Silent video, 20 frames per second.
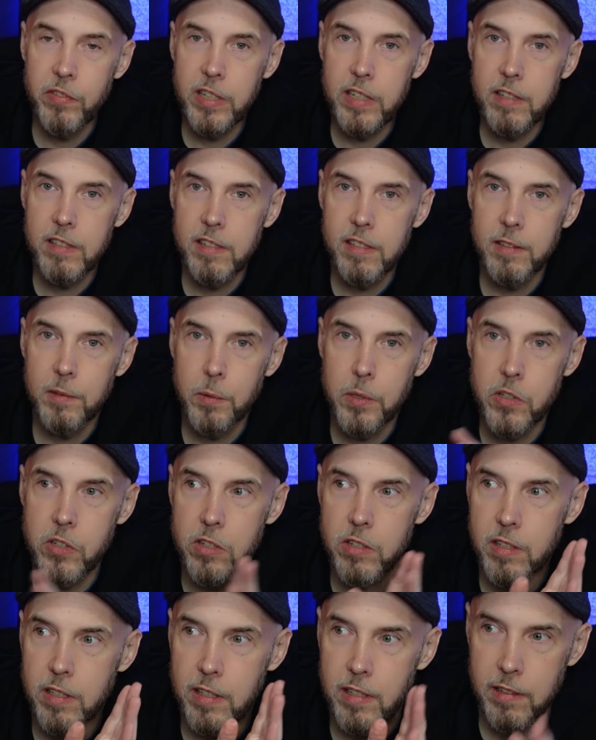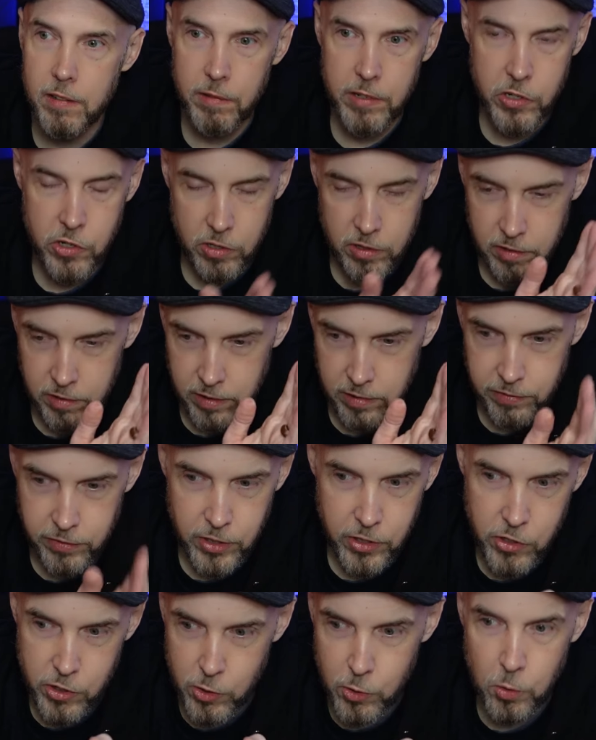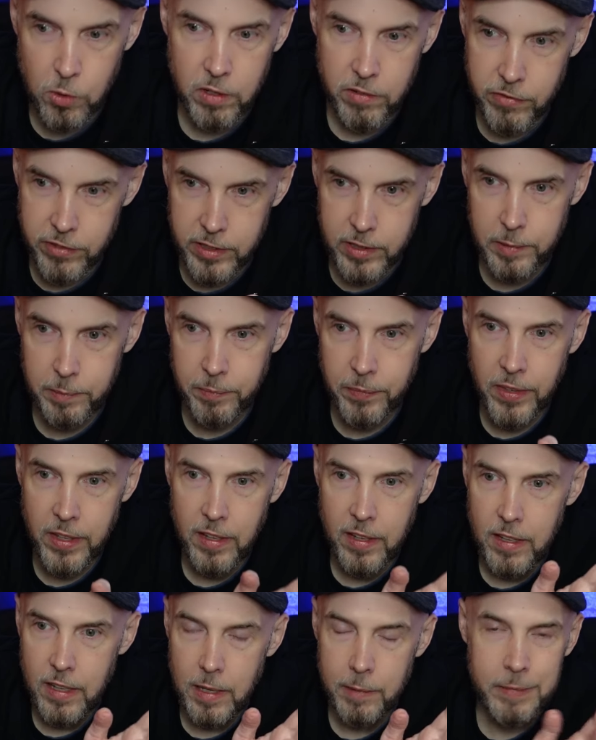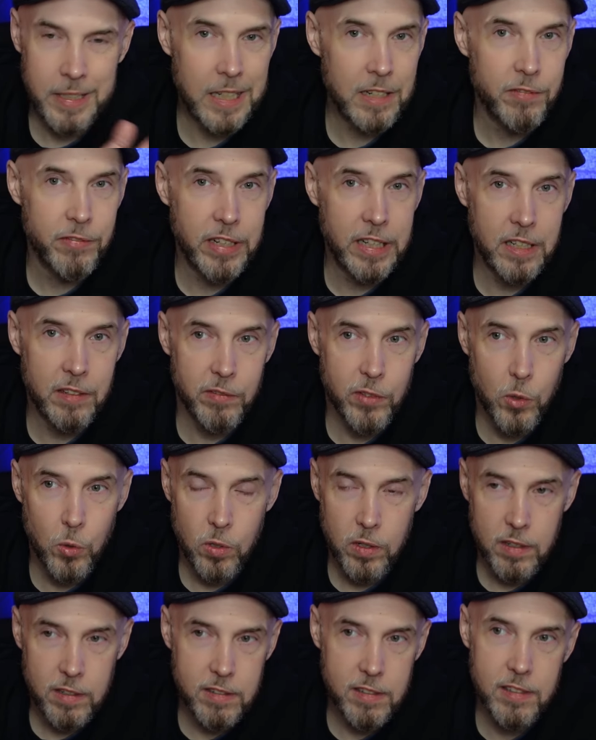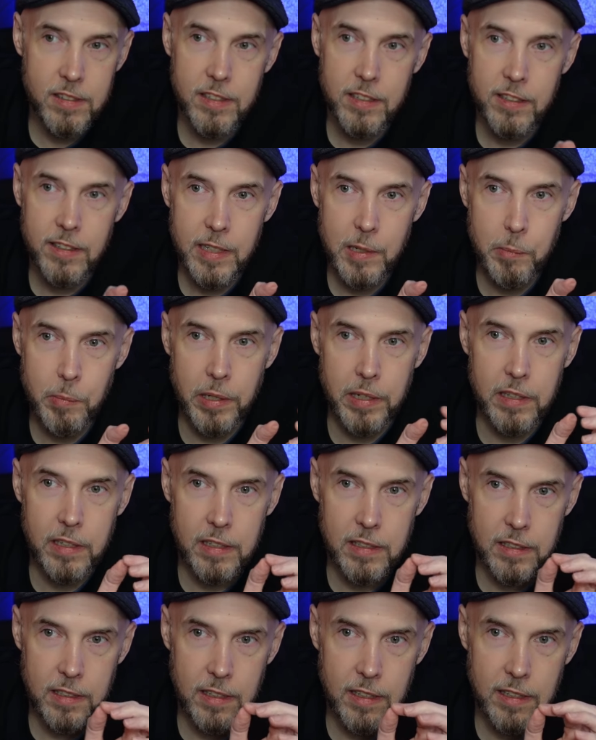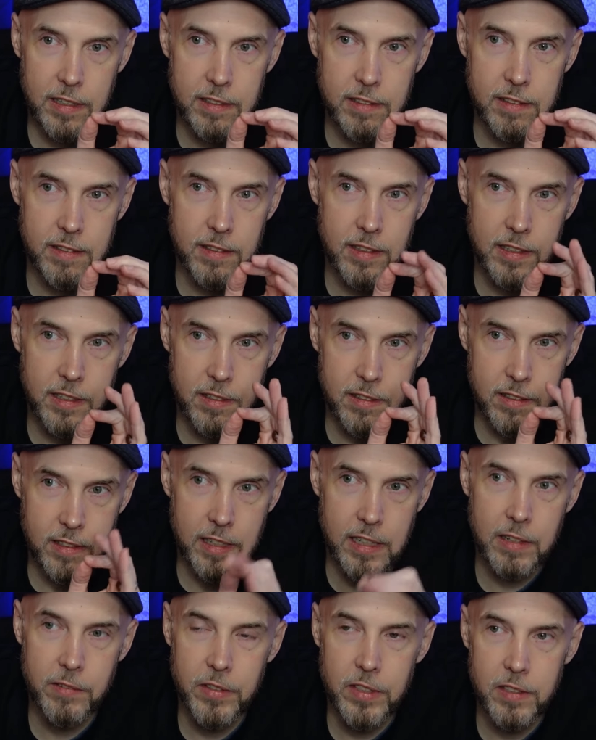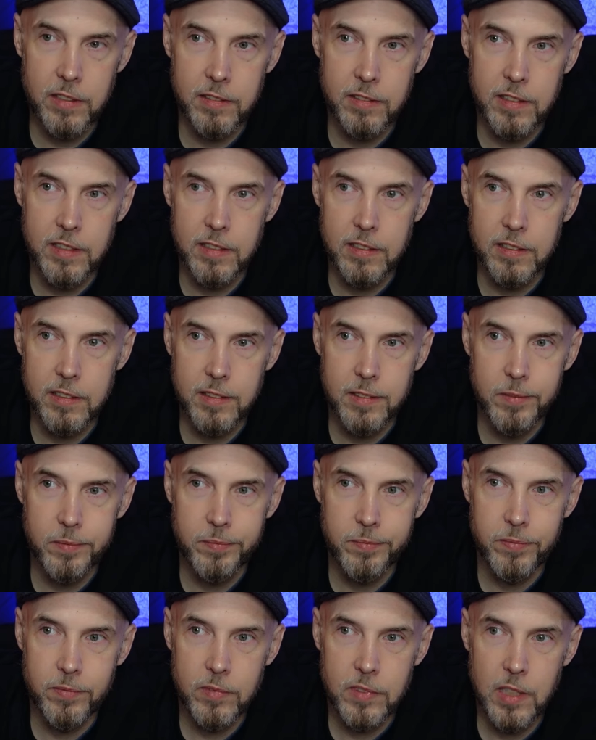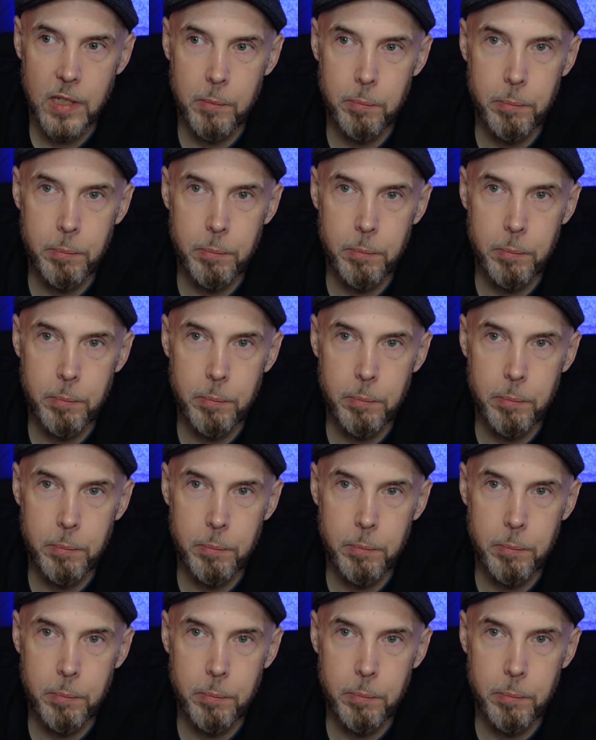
Feast, which is the original, the first gore film. I'm not a fan of gore necessarily, but it is kind of a